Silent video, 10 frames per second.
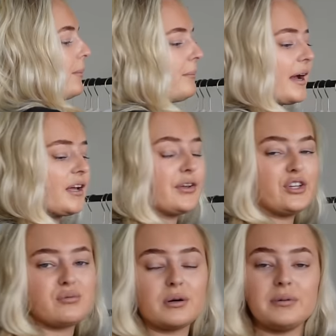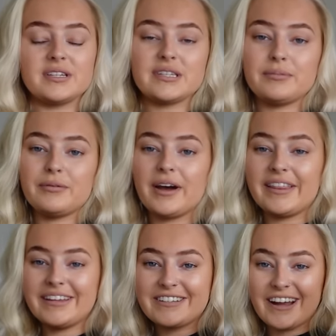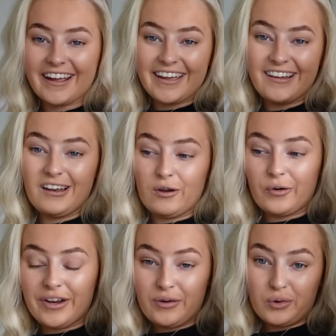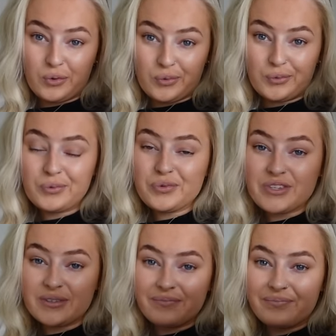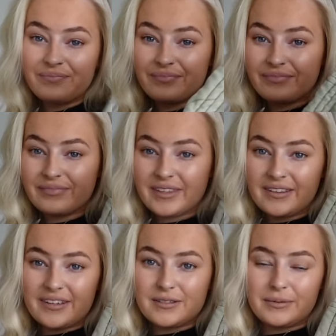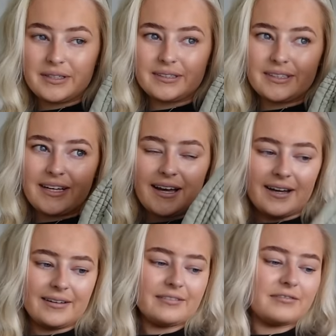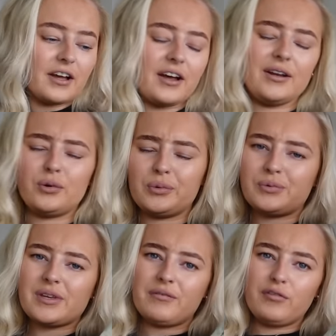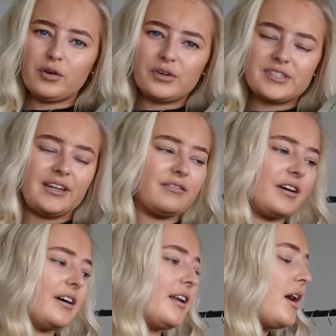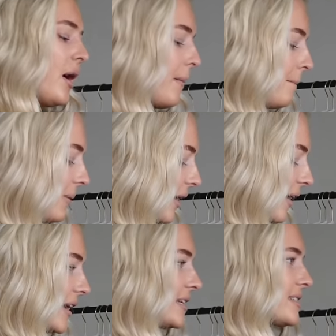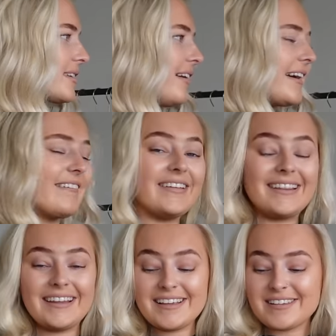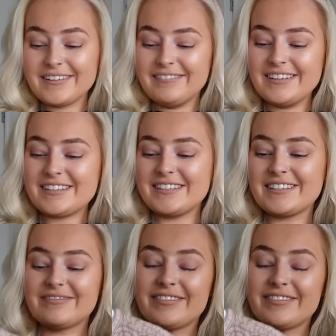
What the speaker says: Mango, you've probably seen me wear this jacket a lot in hauls. That's because I have, in hauls, in vlogs even. But I got this one, which is